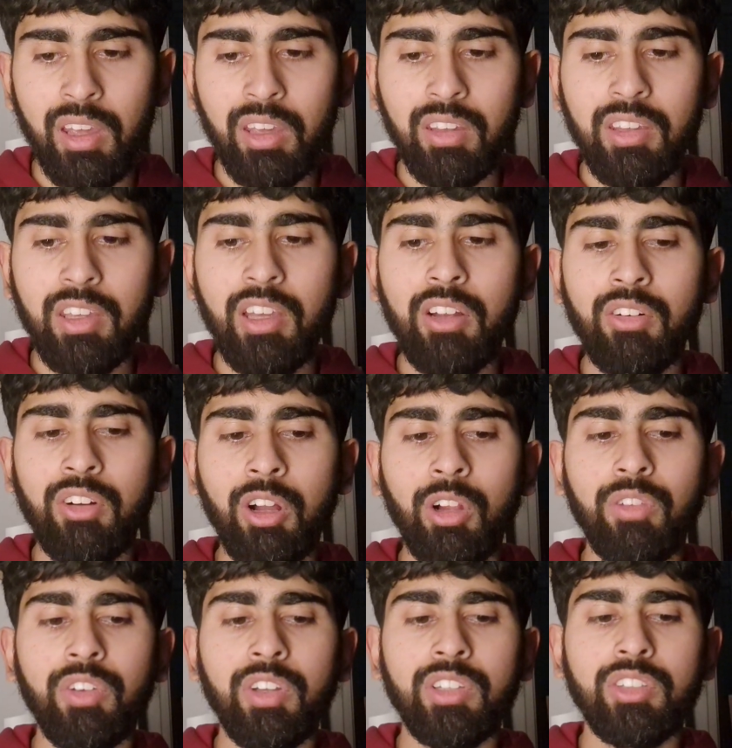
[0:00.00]
KL
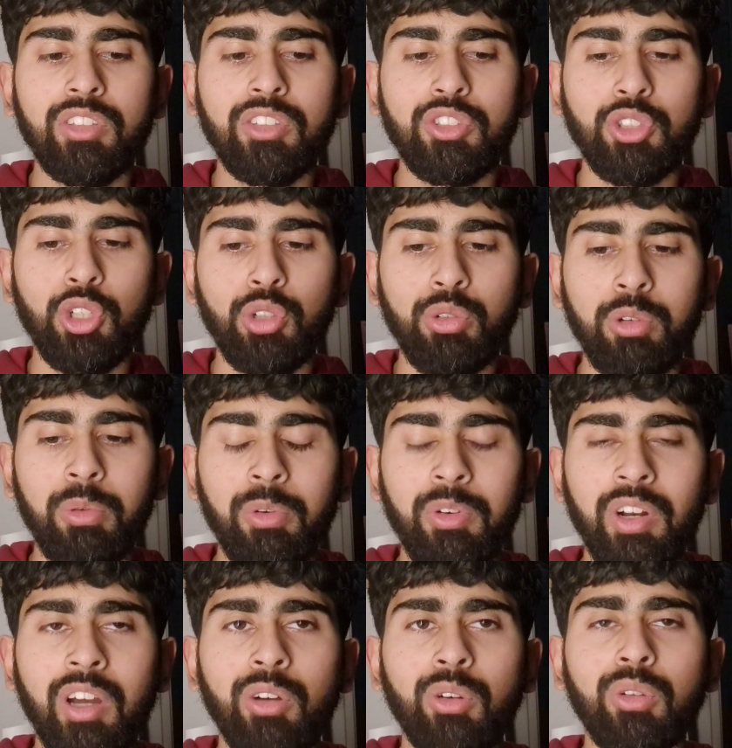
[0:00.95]
Rahul versus Joe Root.
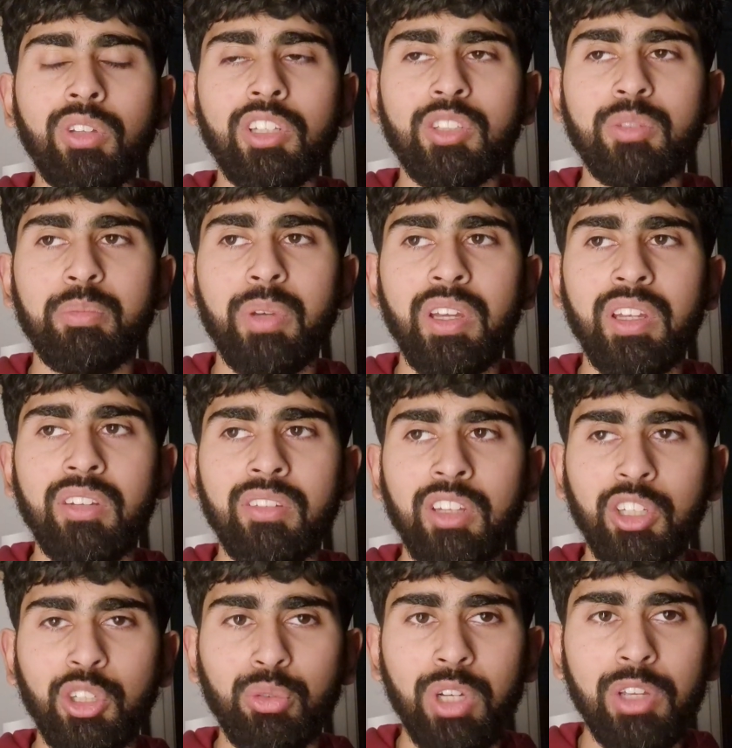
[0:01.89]
Rahul has been
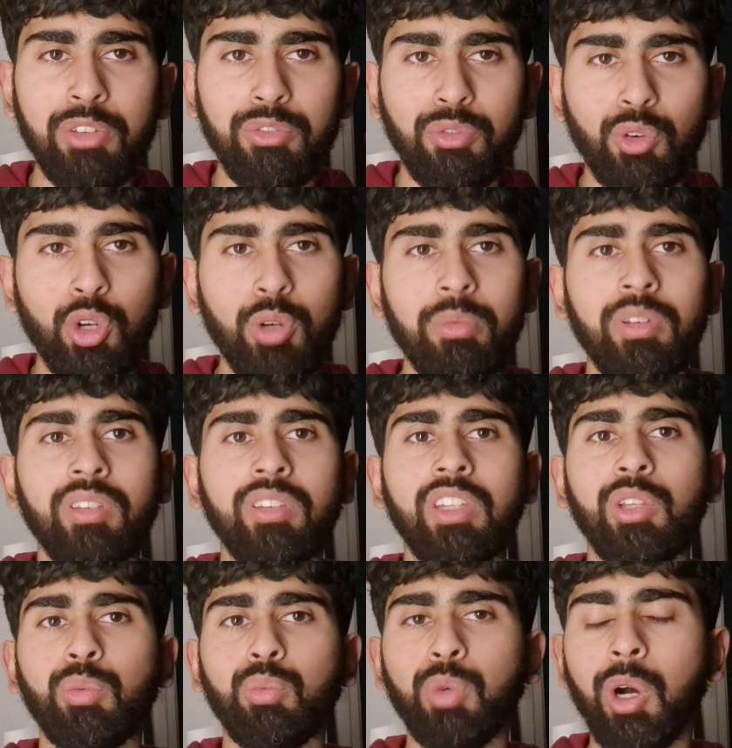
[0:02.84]
in great form in
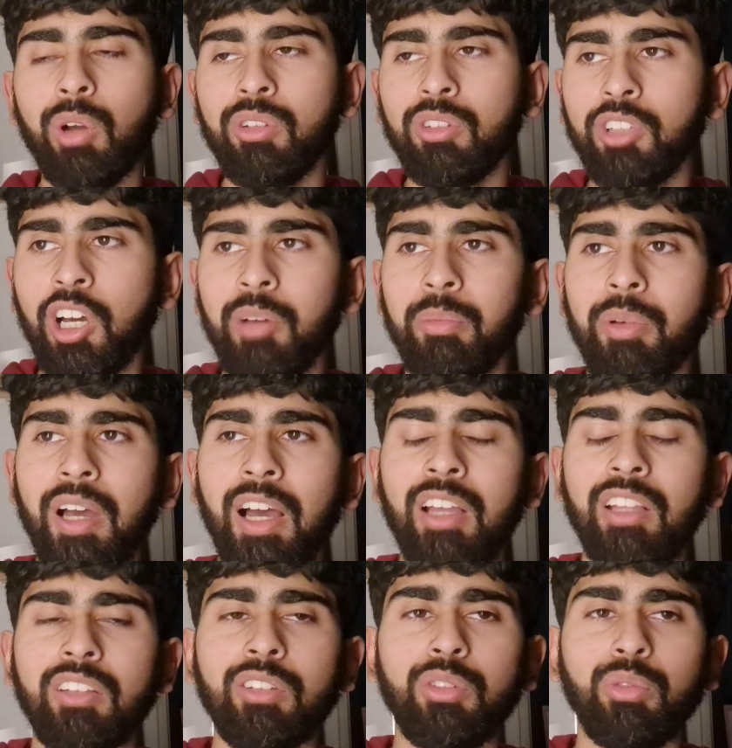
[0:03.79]
the World Cup
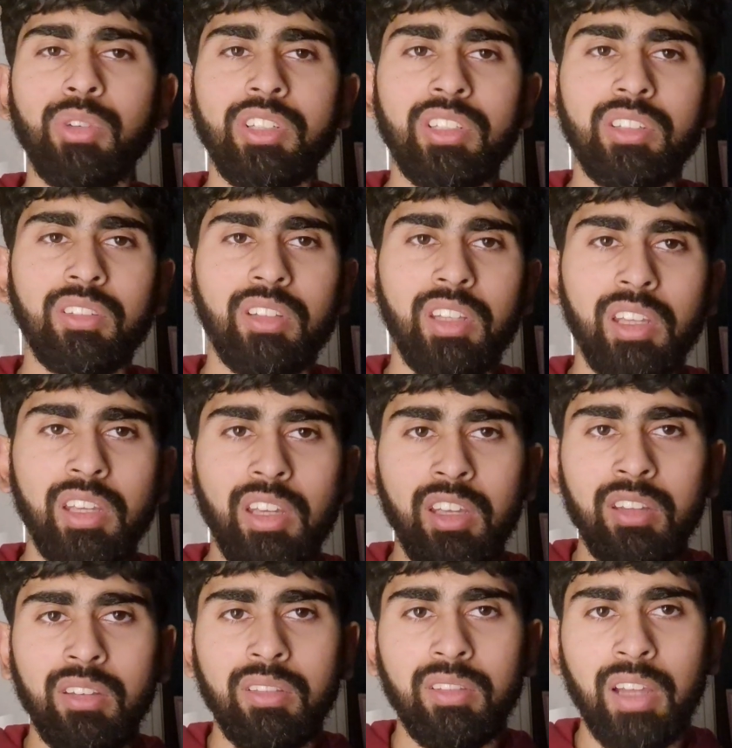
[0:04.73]
and recently
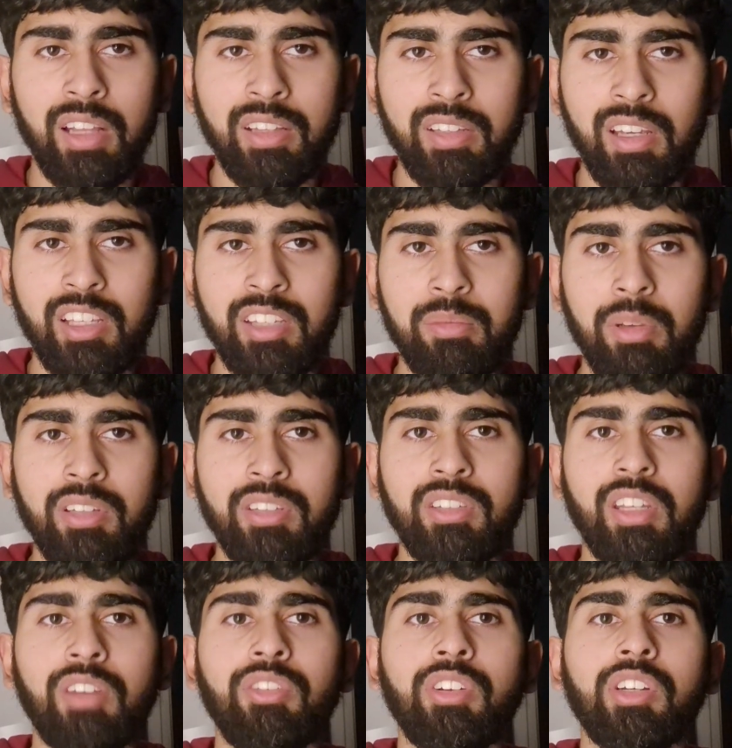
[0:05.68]
in Test match
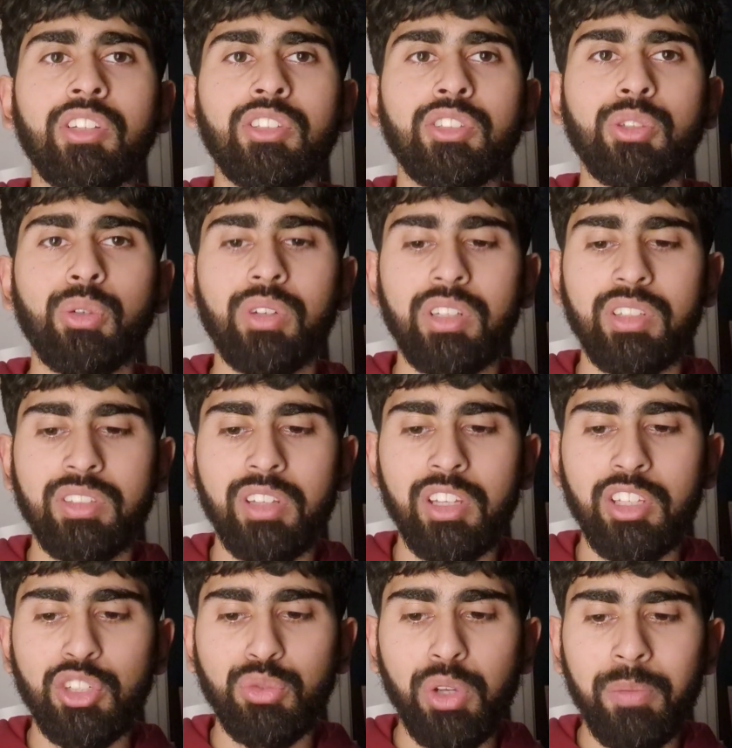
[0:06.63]
South Africa scored a
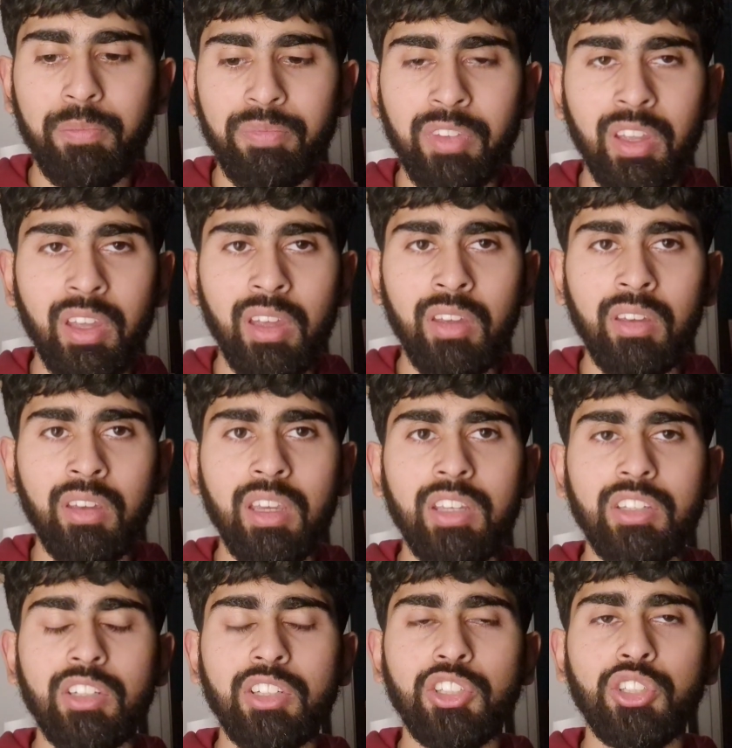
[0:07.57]
century.
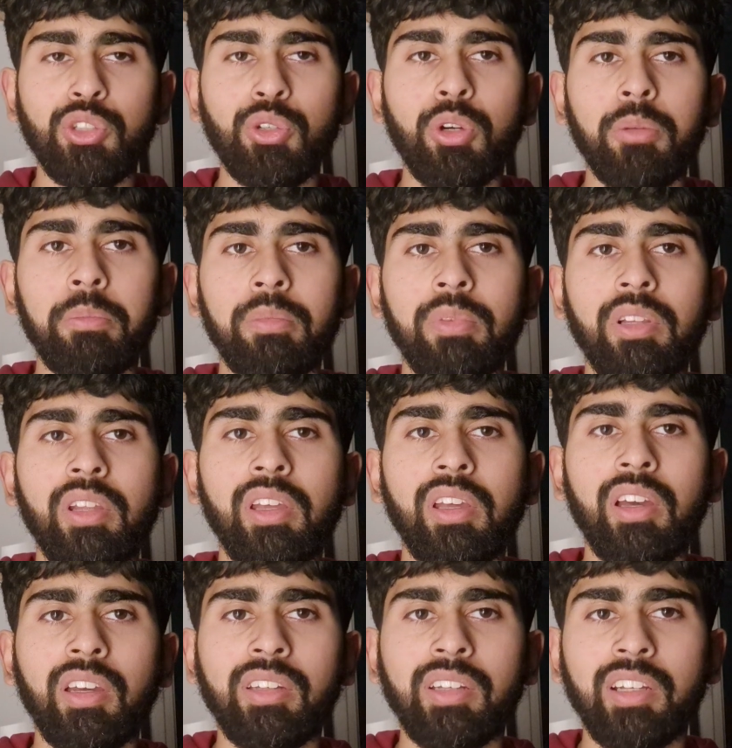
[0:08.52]
He's an assured
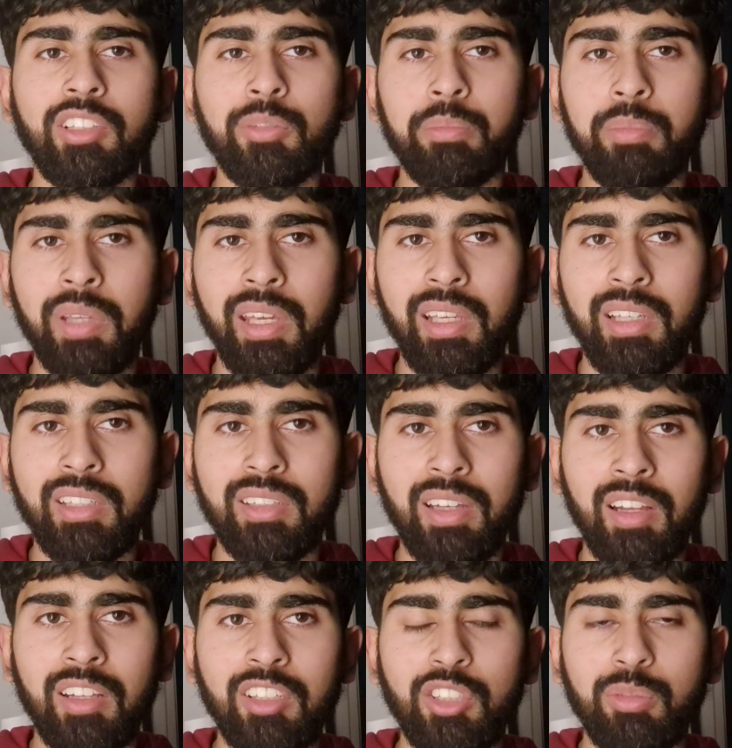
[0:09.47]
player against pace
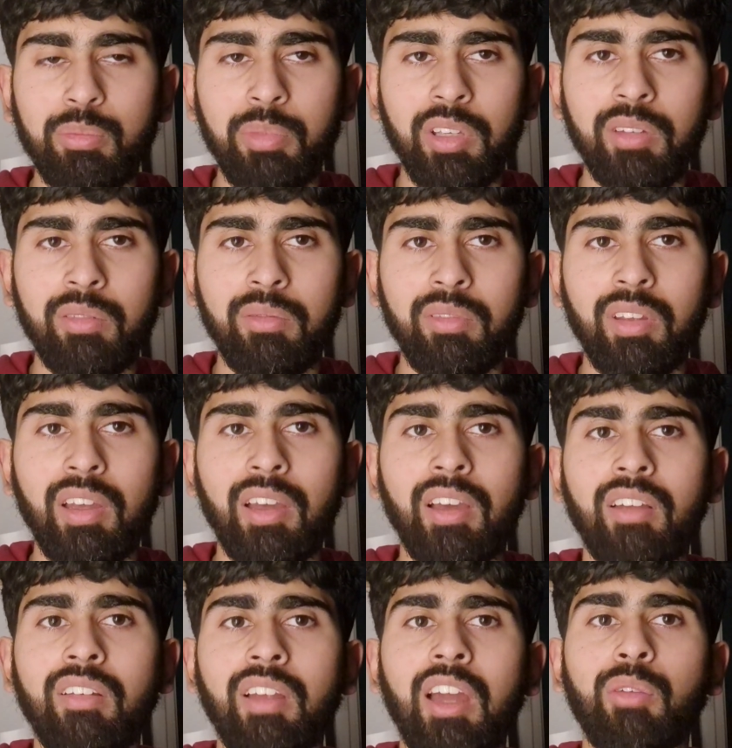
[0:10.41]
and spin,
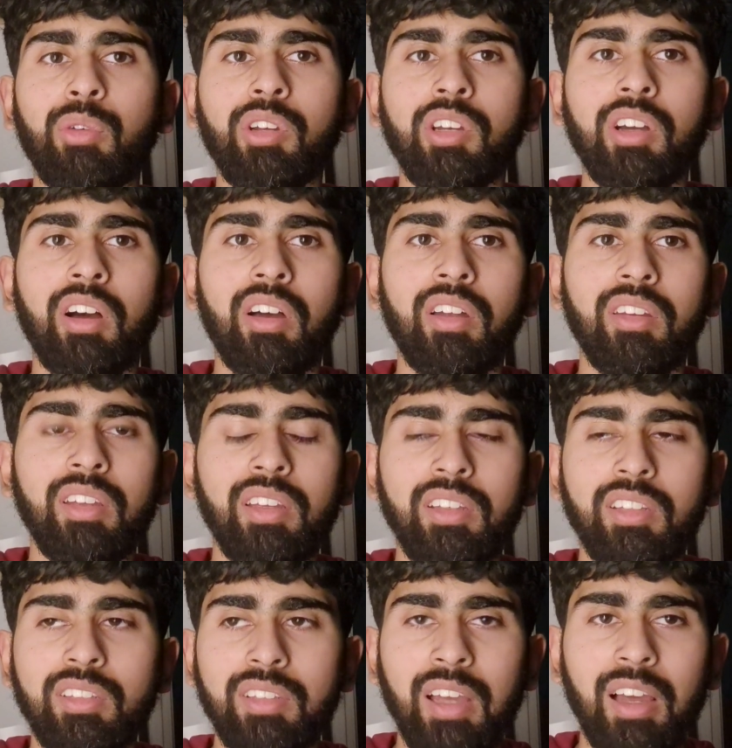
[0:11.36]
and I regard
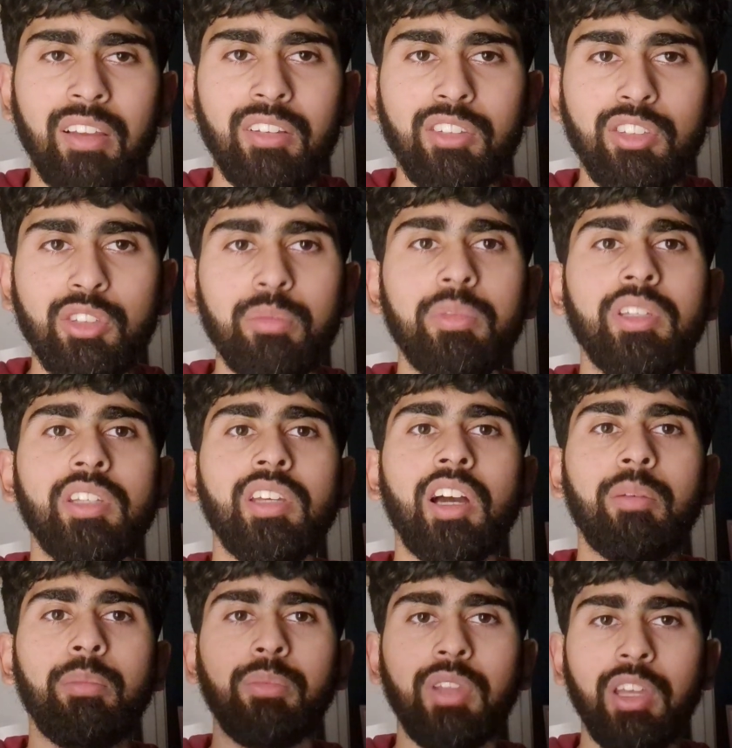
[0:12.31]
his talent to be
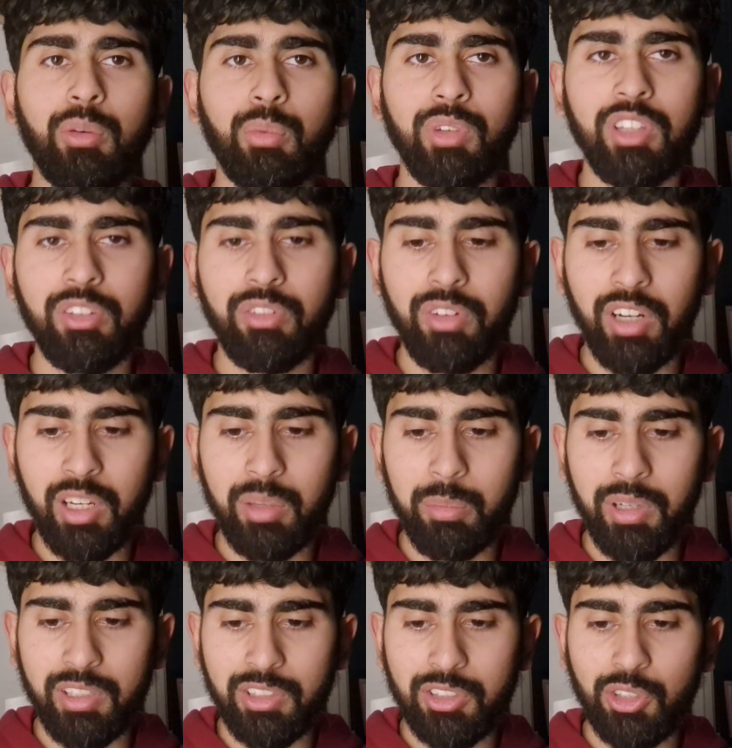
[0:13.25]
up there with the very
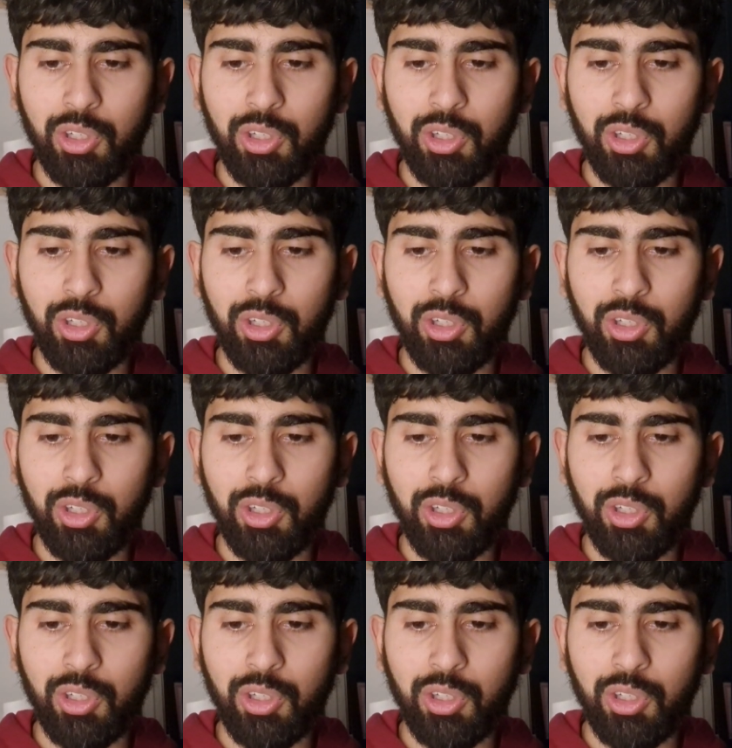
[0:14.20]
best.